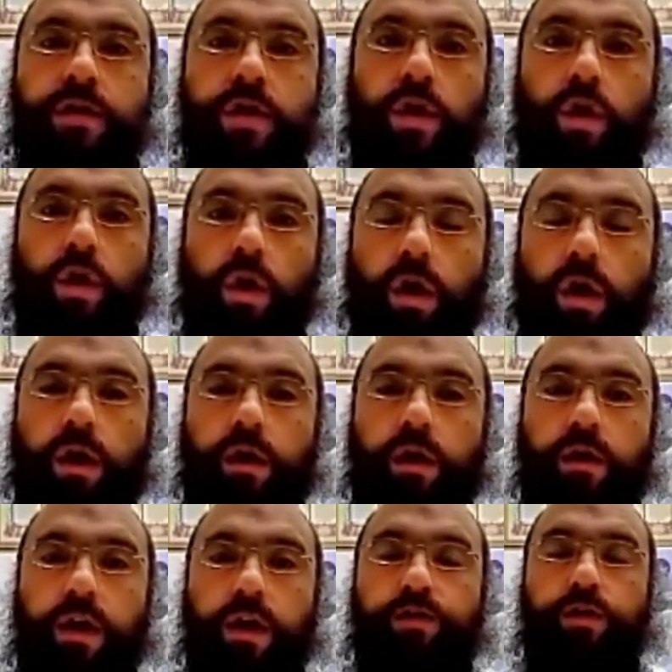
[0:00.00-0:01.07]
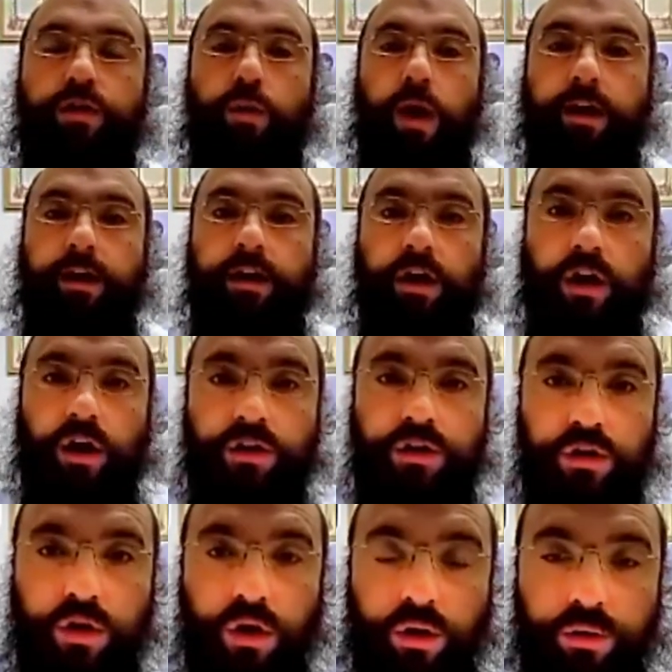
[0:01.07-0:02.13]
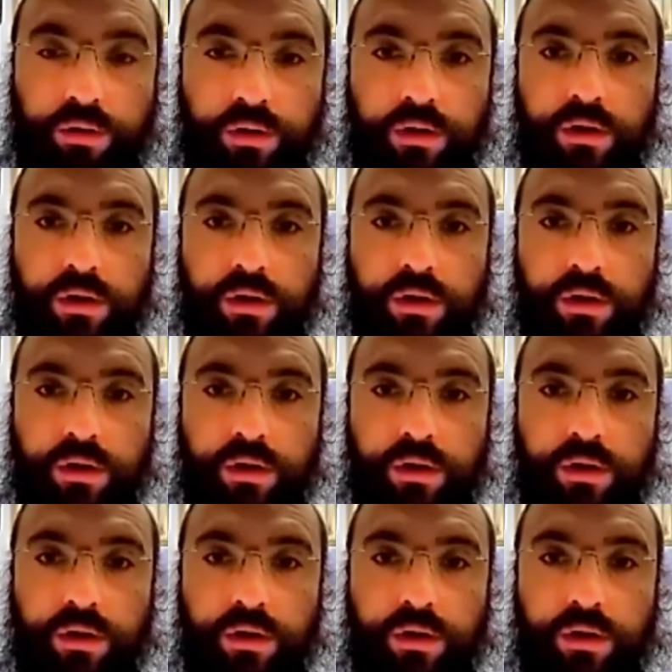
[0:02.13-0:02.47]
Or if you're walking on your own,